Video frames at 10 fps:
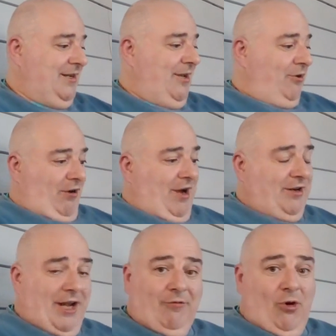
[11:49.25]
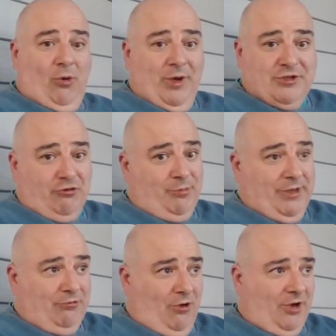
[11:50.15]
Now, granted, I have a whole history of
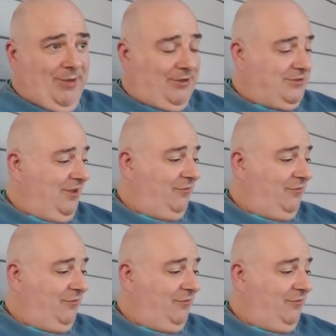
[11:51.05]
being wrong about stuff,